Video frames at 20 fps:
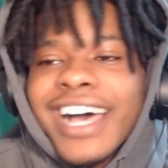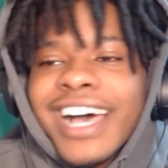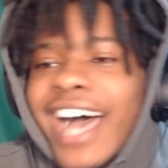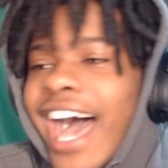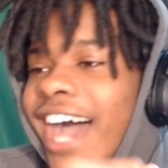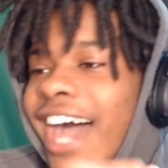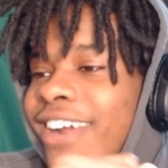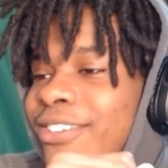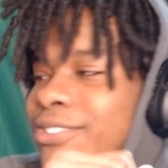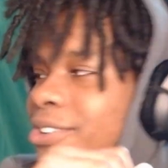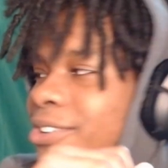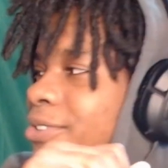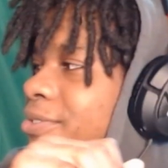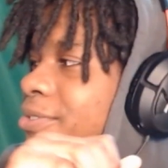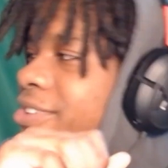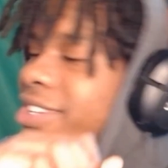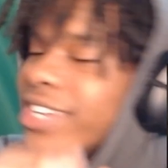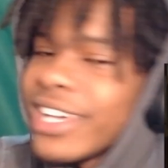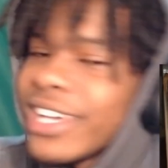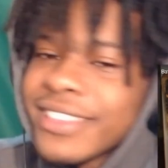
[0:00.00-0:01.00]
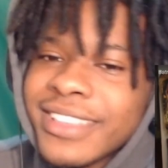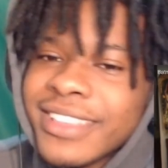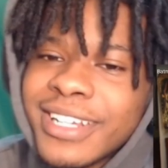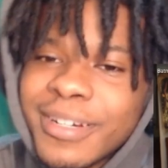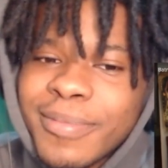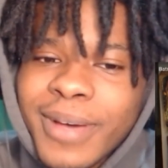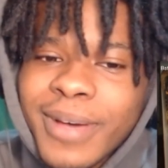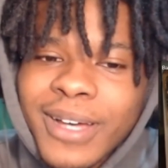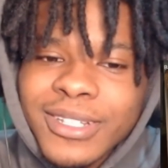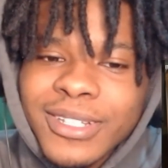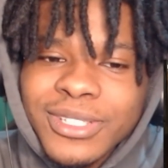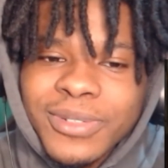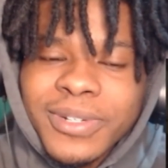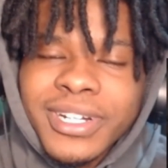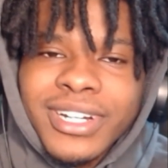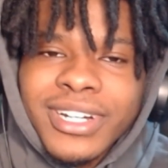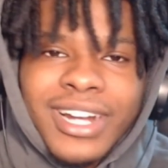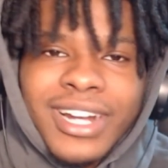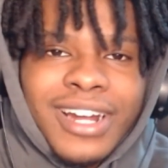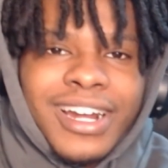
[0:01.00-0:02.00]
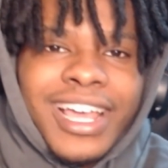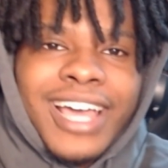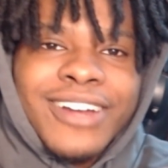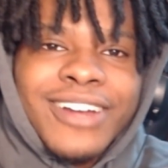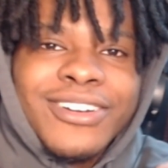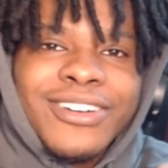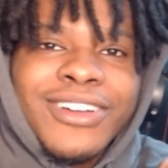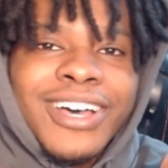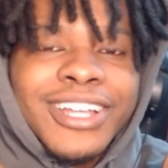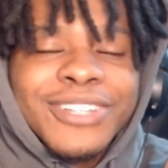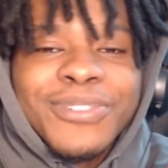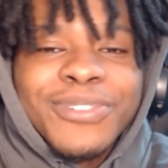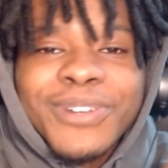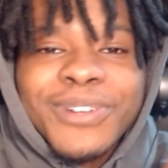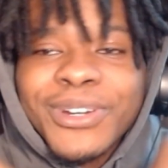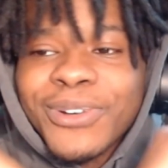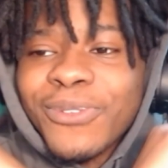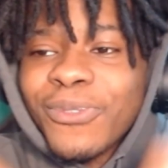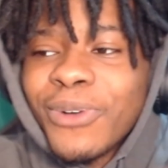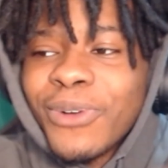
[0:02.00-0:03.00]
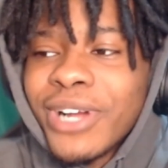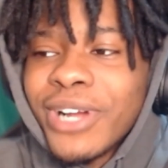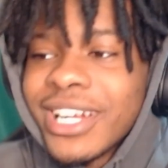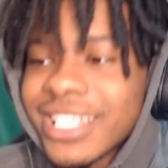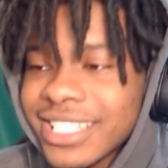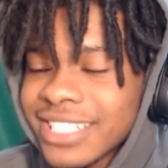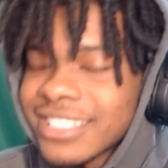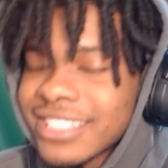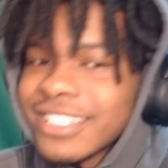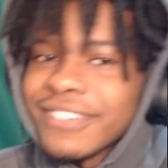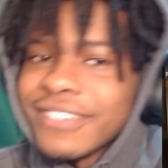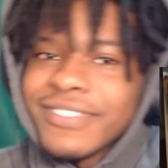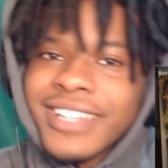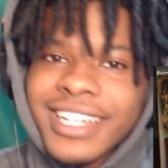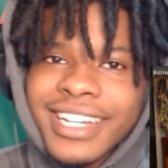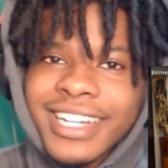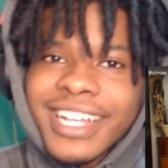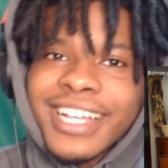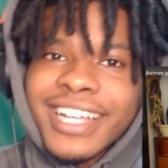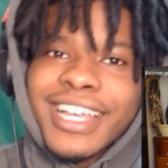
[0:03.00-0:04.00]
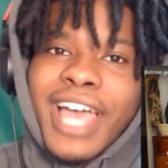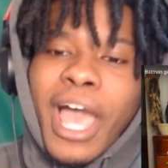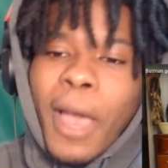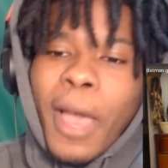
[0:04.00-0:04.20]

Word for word: I don't know nothing about Twitter, alright? I don't know how Twitter works and stuff like that.